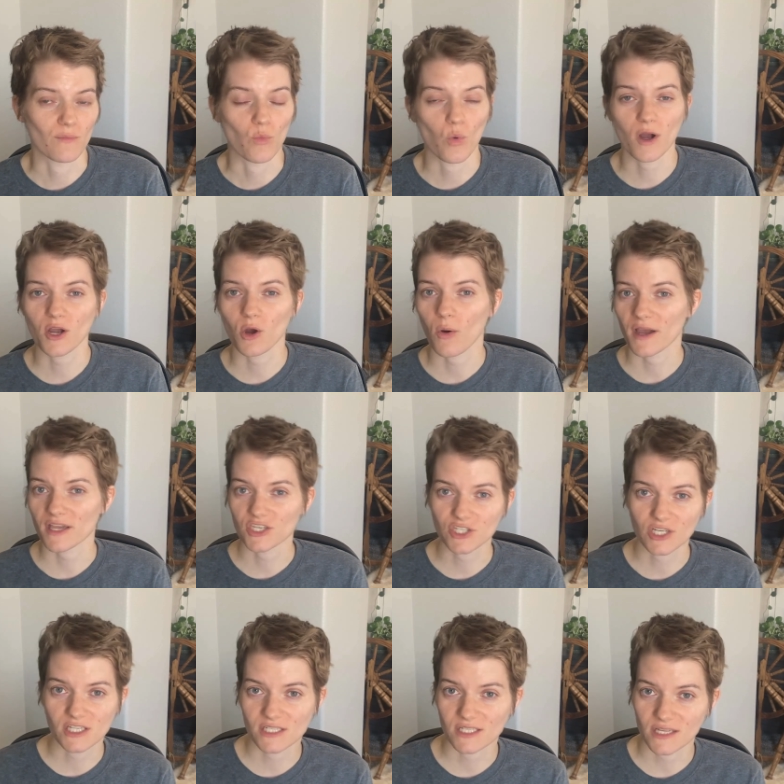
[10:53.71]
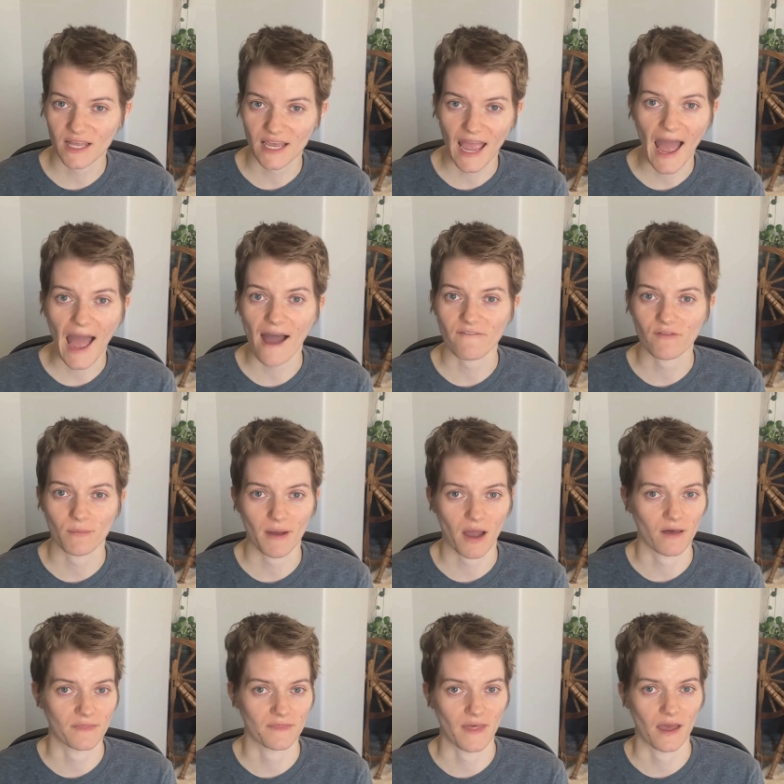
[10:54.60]
What questions do they have
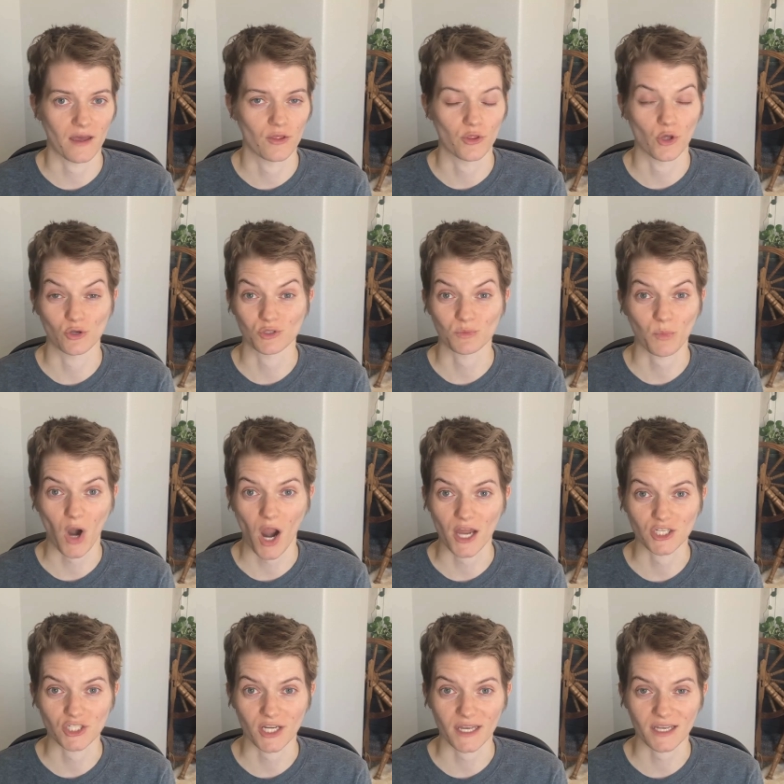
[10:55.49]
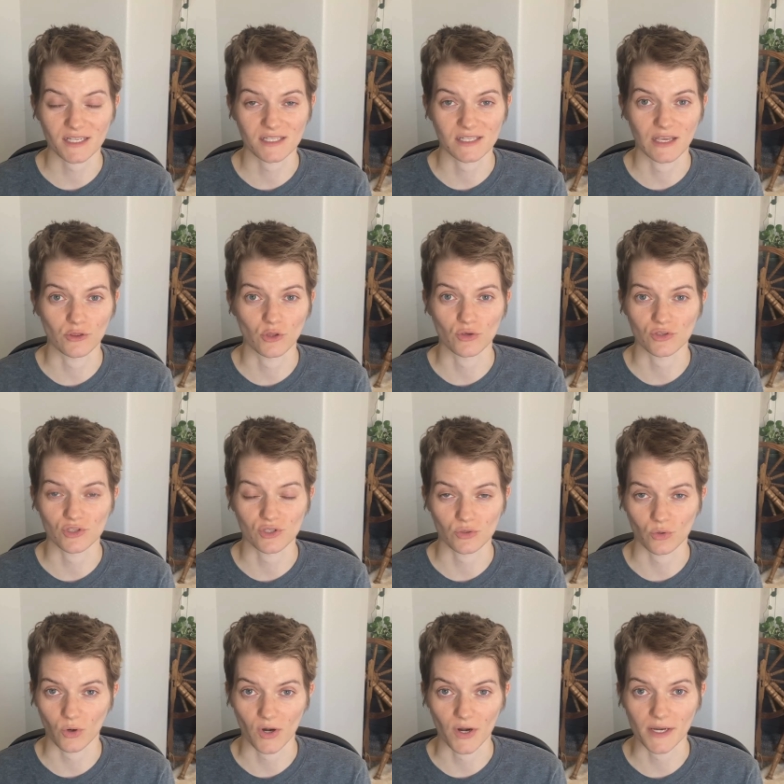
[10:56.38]
about those projects and those
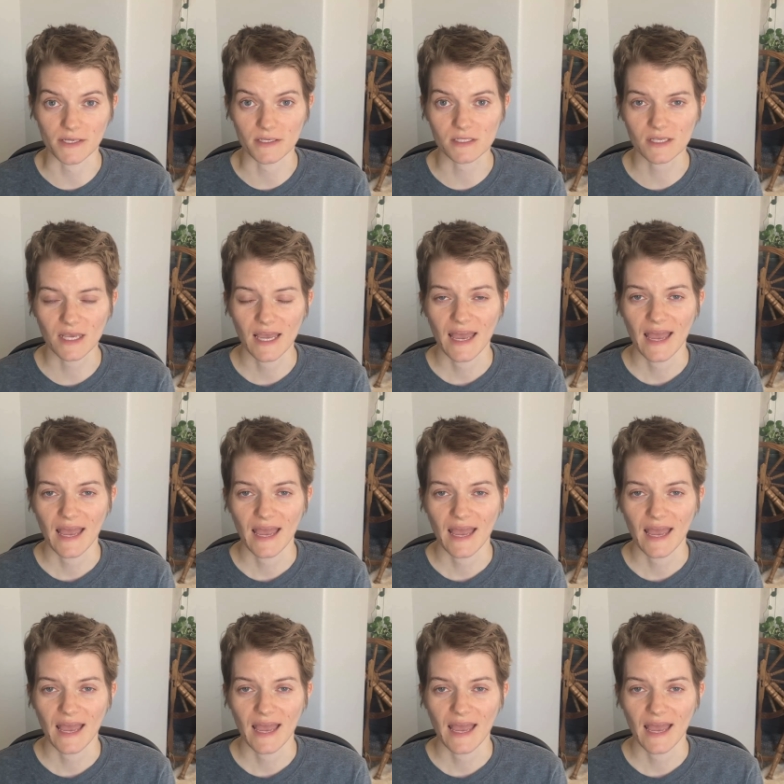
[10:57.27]
stories?